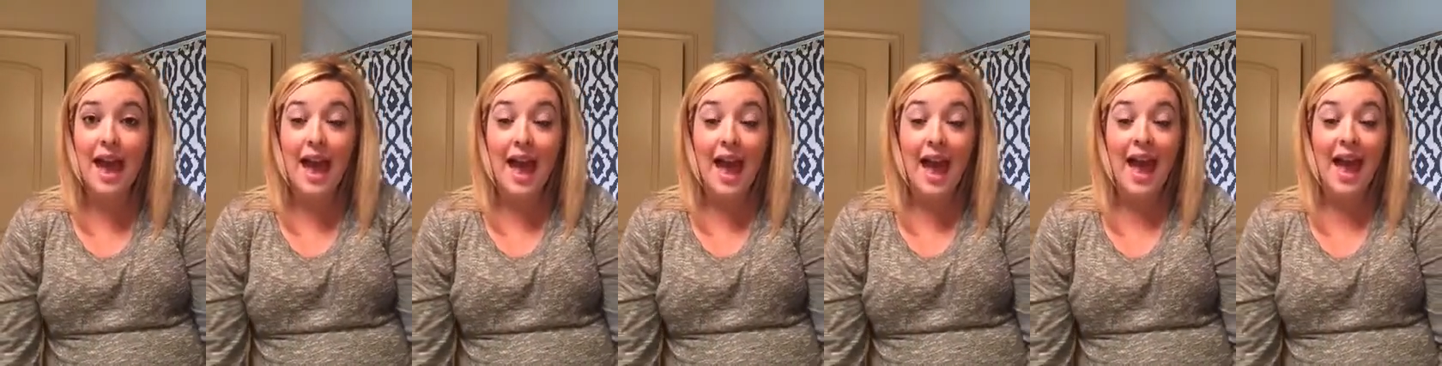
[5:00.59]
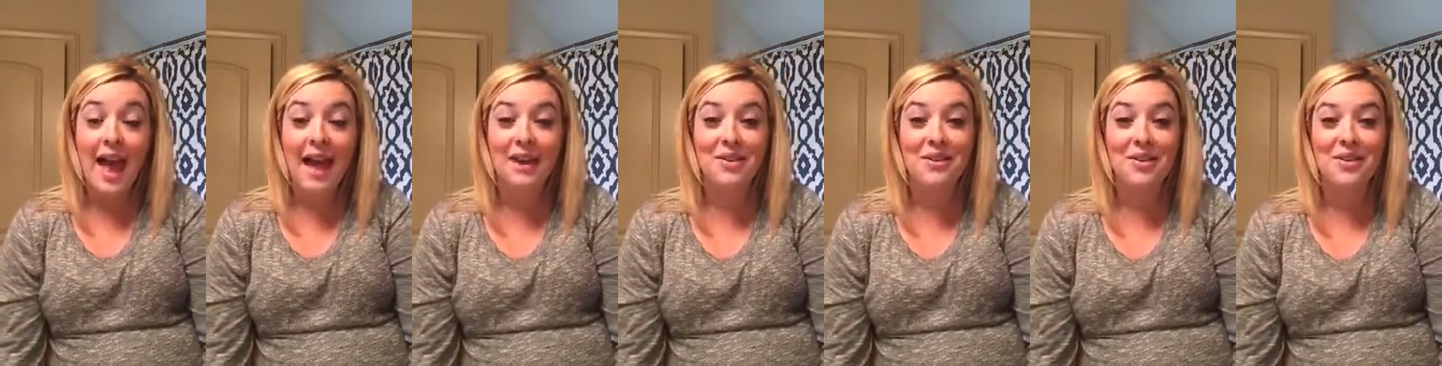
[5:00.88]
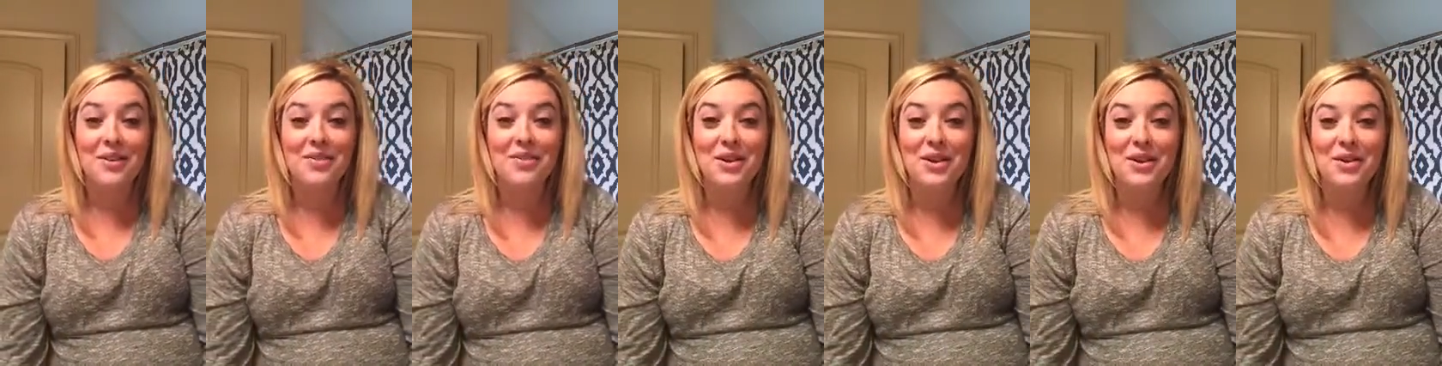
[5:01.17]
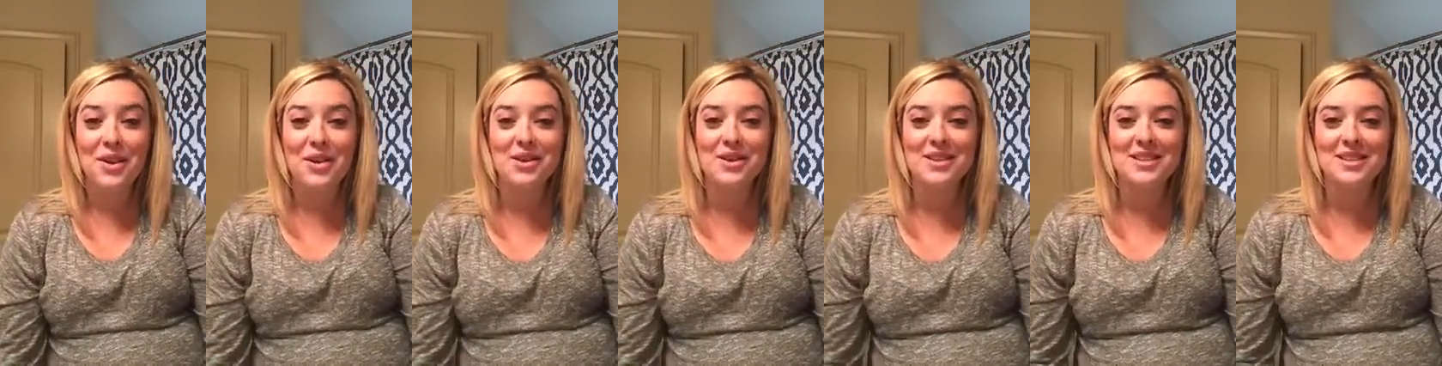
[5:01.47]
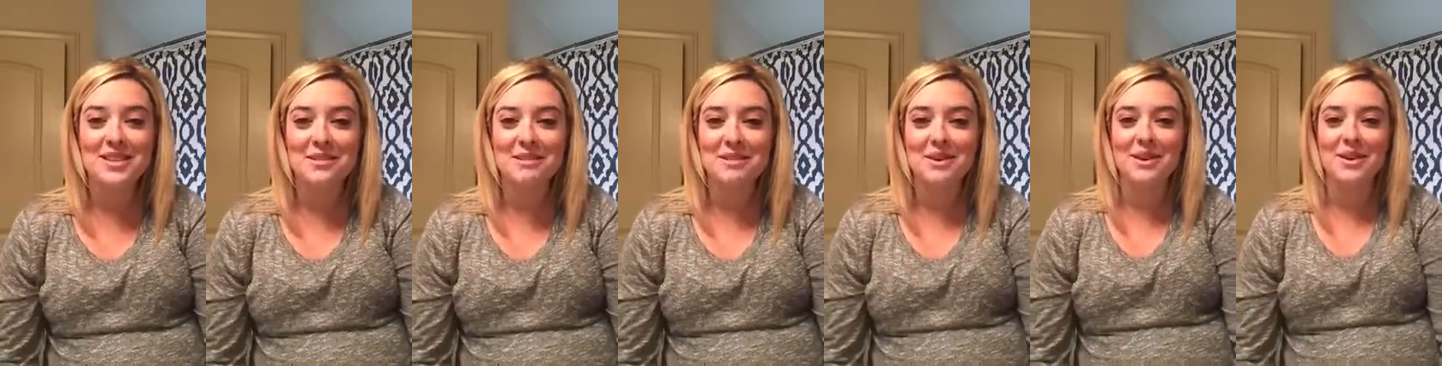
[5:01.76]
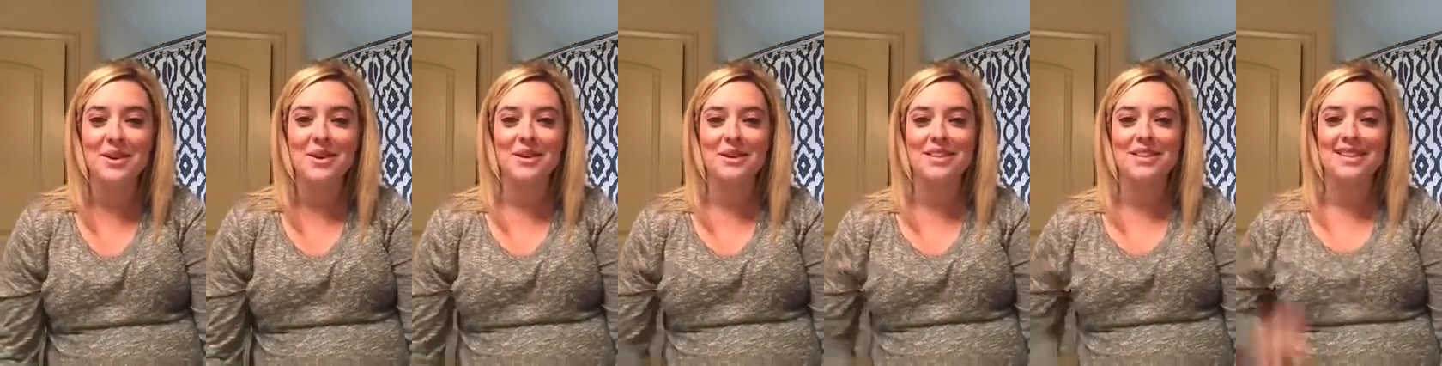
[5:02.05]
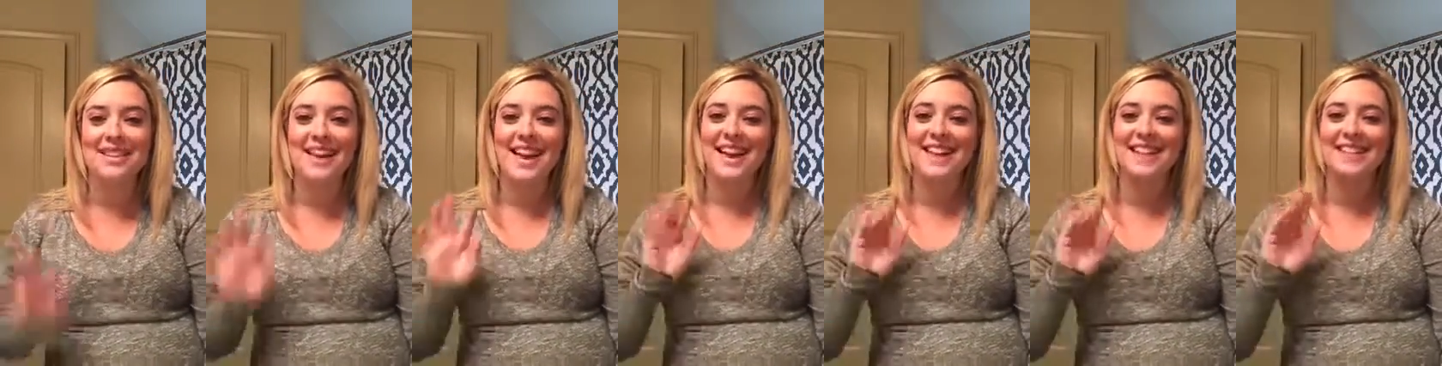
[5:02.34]
And if you have any questions, let me know.
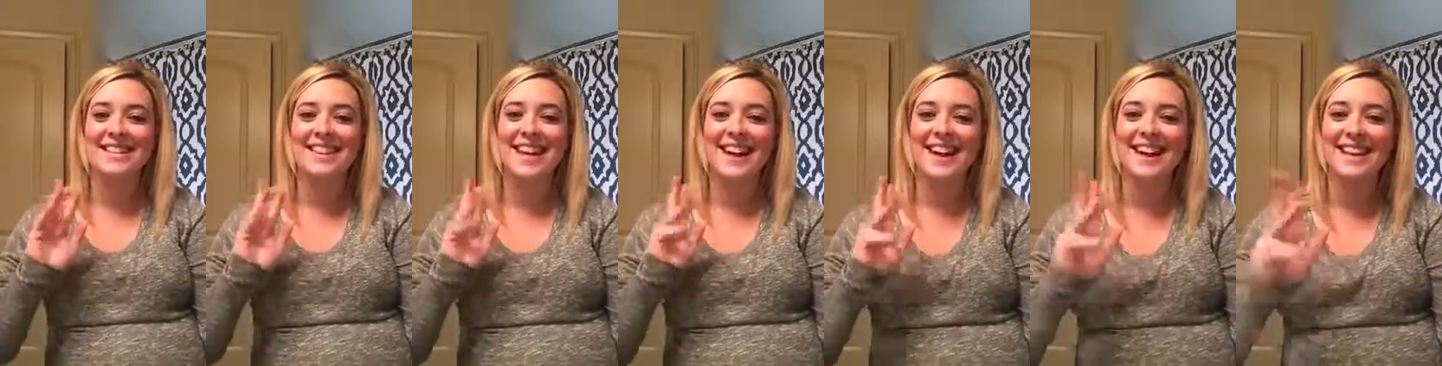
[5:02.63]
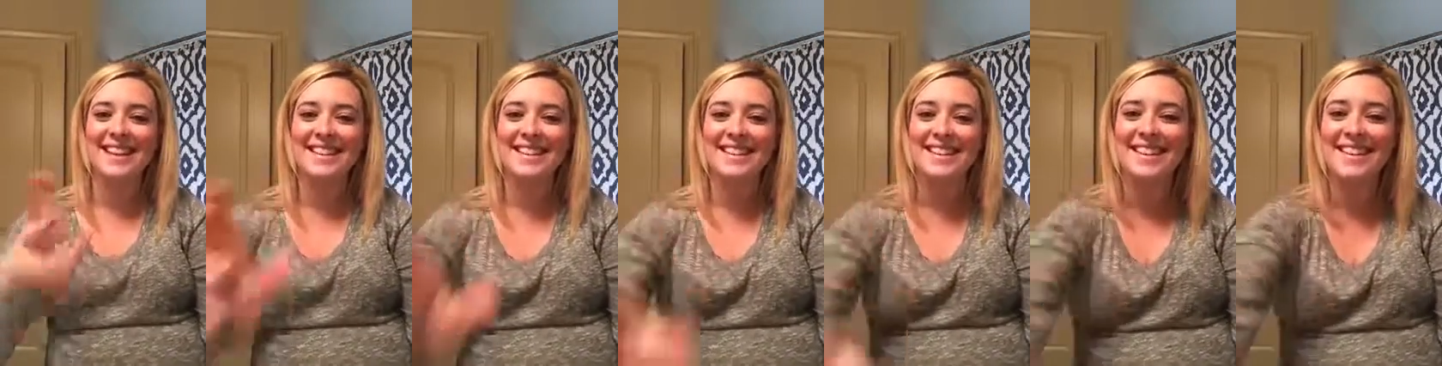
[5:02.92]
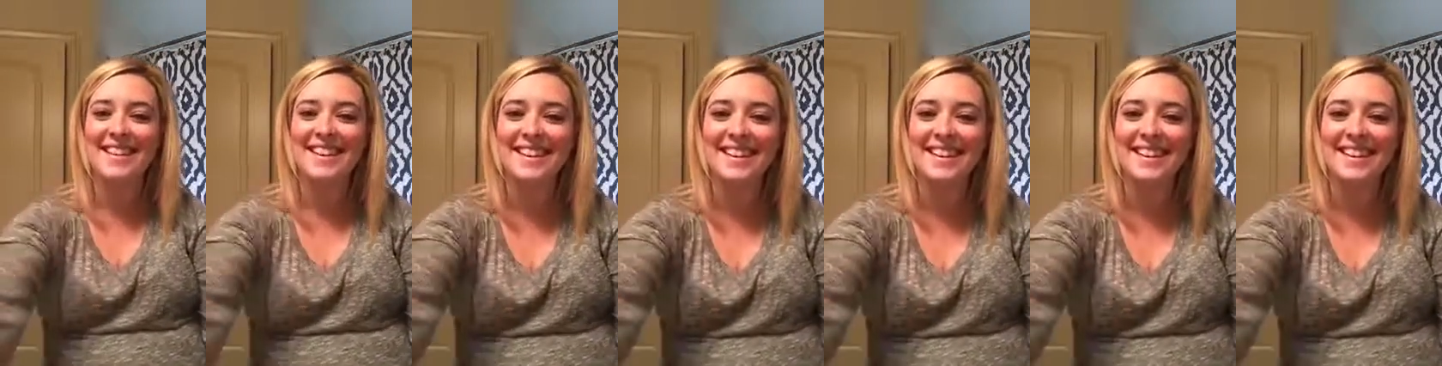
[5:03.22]
Thanks, guys.